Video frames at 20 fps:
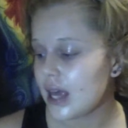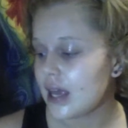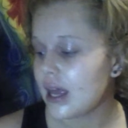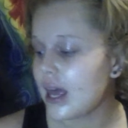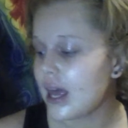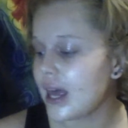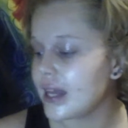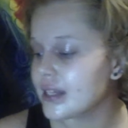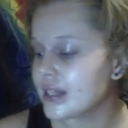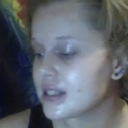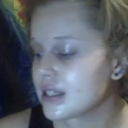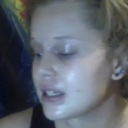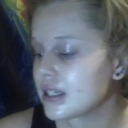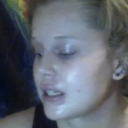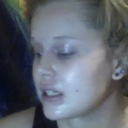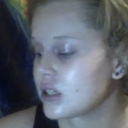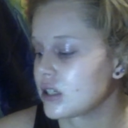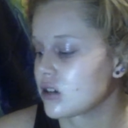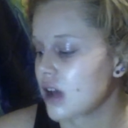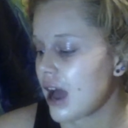And
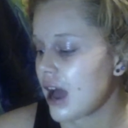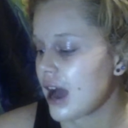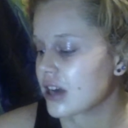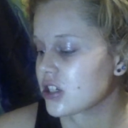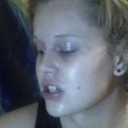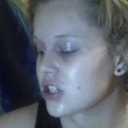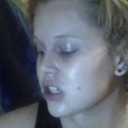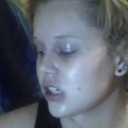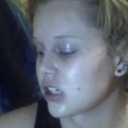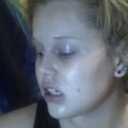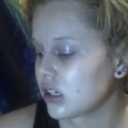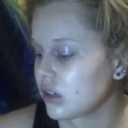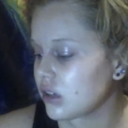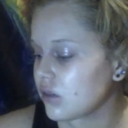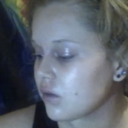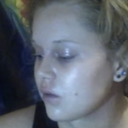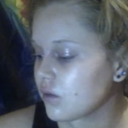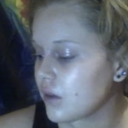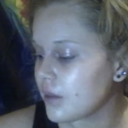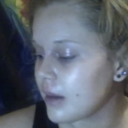it actually
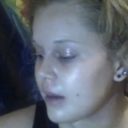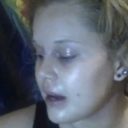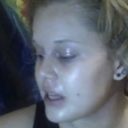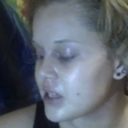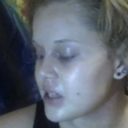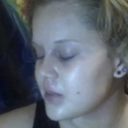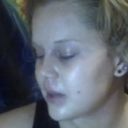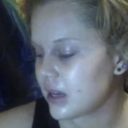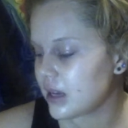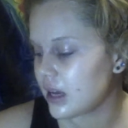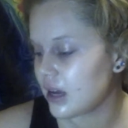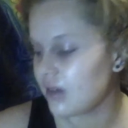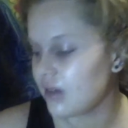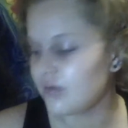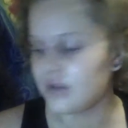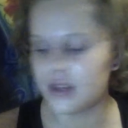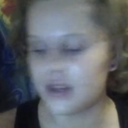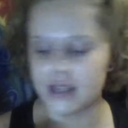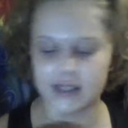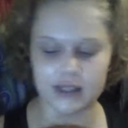reminds me
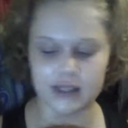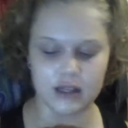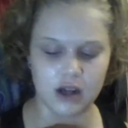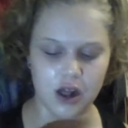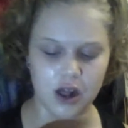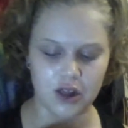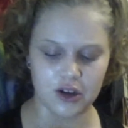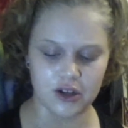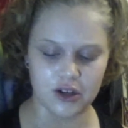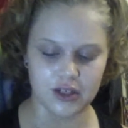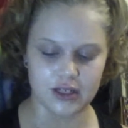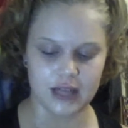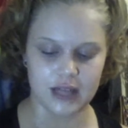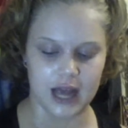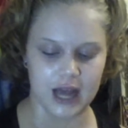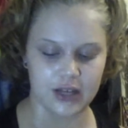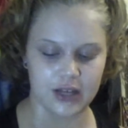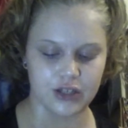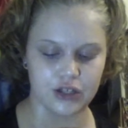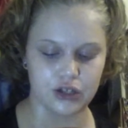of this color
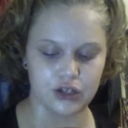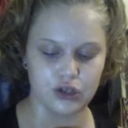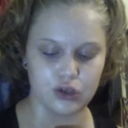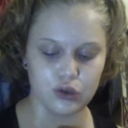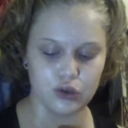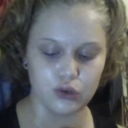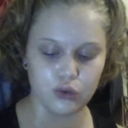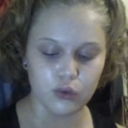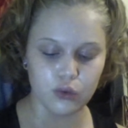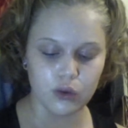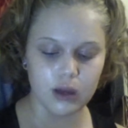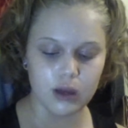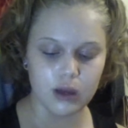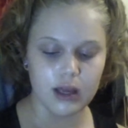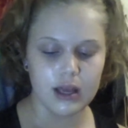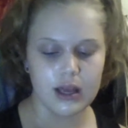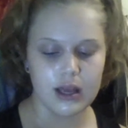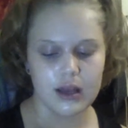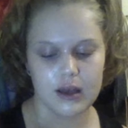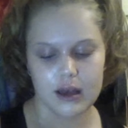Tattoo
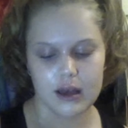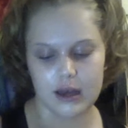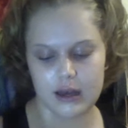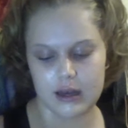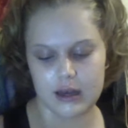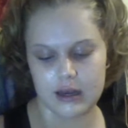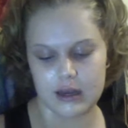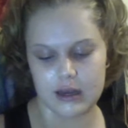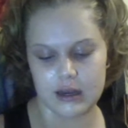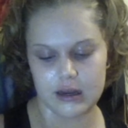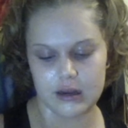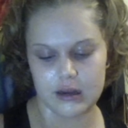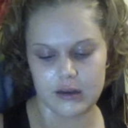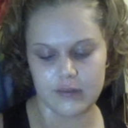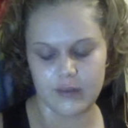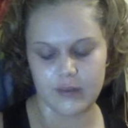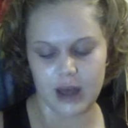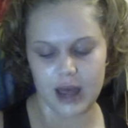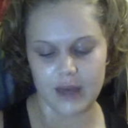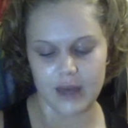
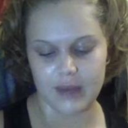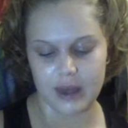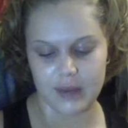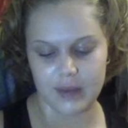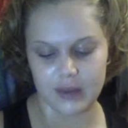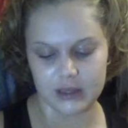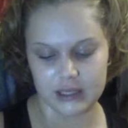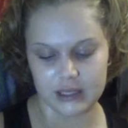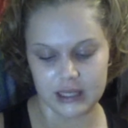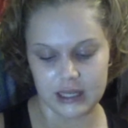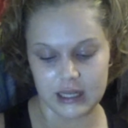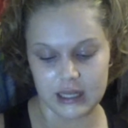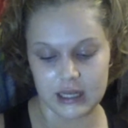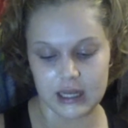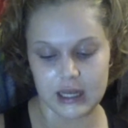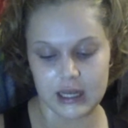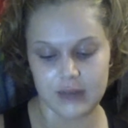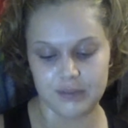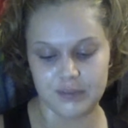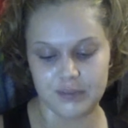by Maybelline
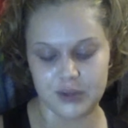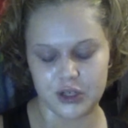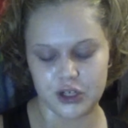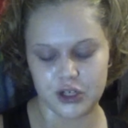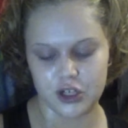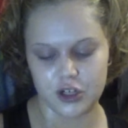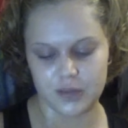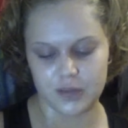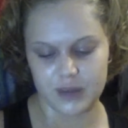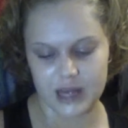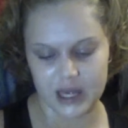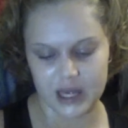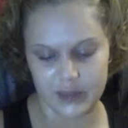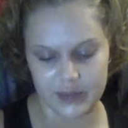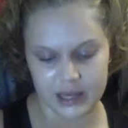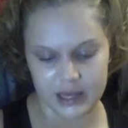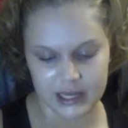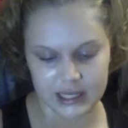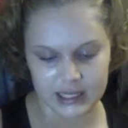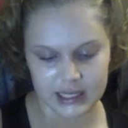in Pure
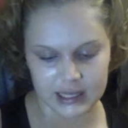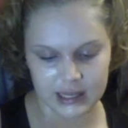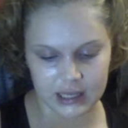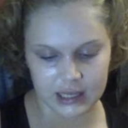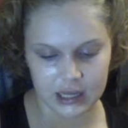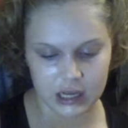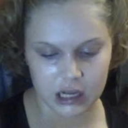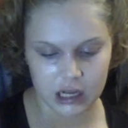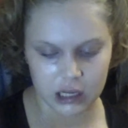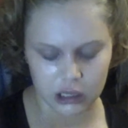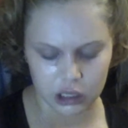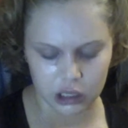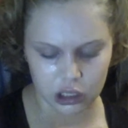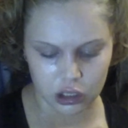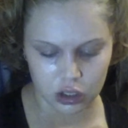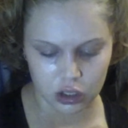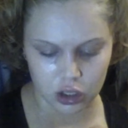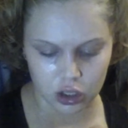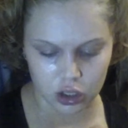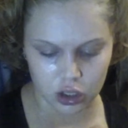Pigment in the
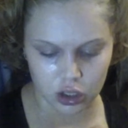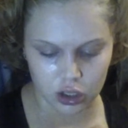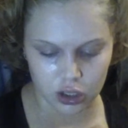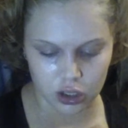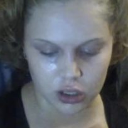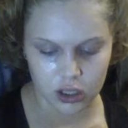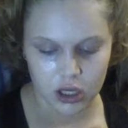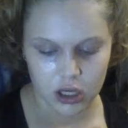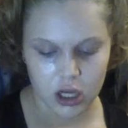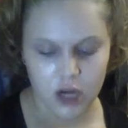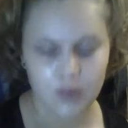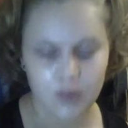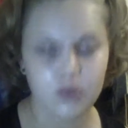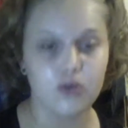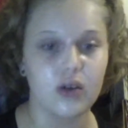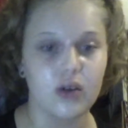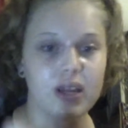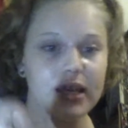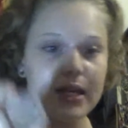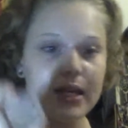color
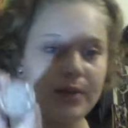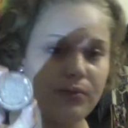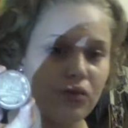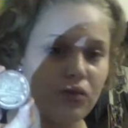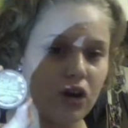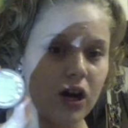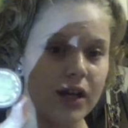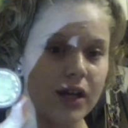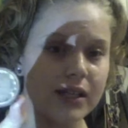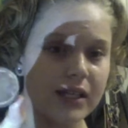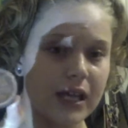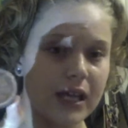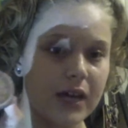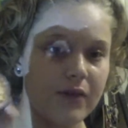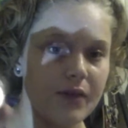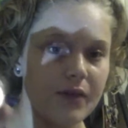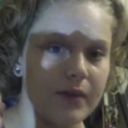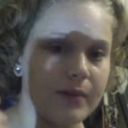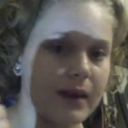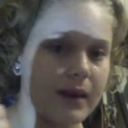Breaking Bronze. It
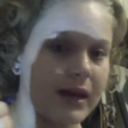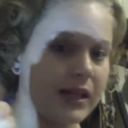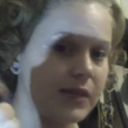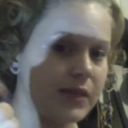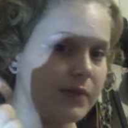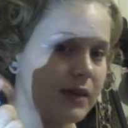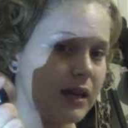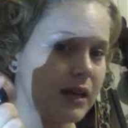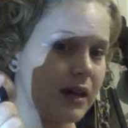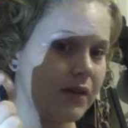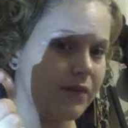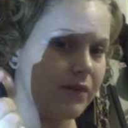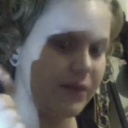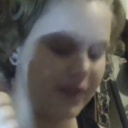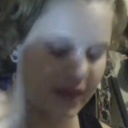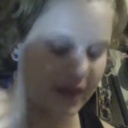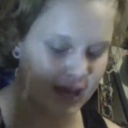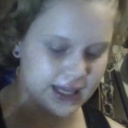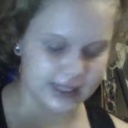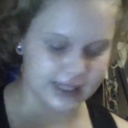reminds me of
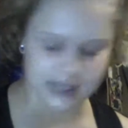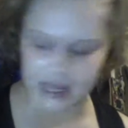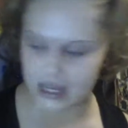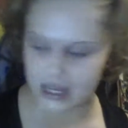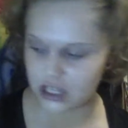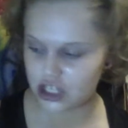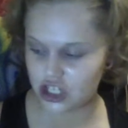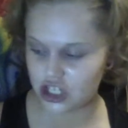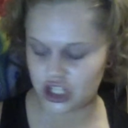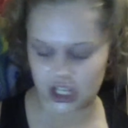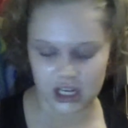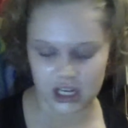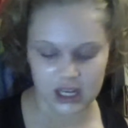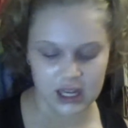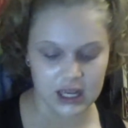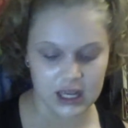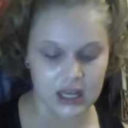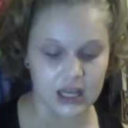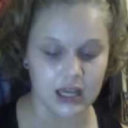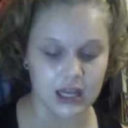this. She
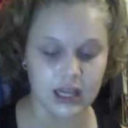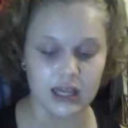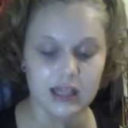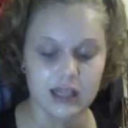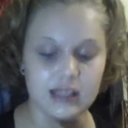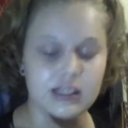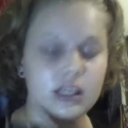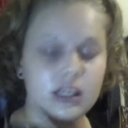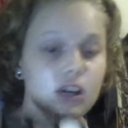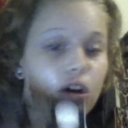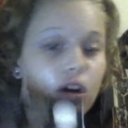is,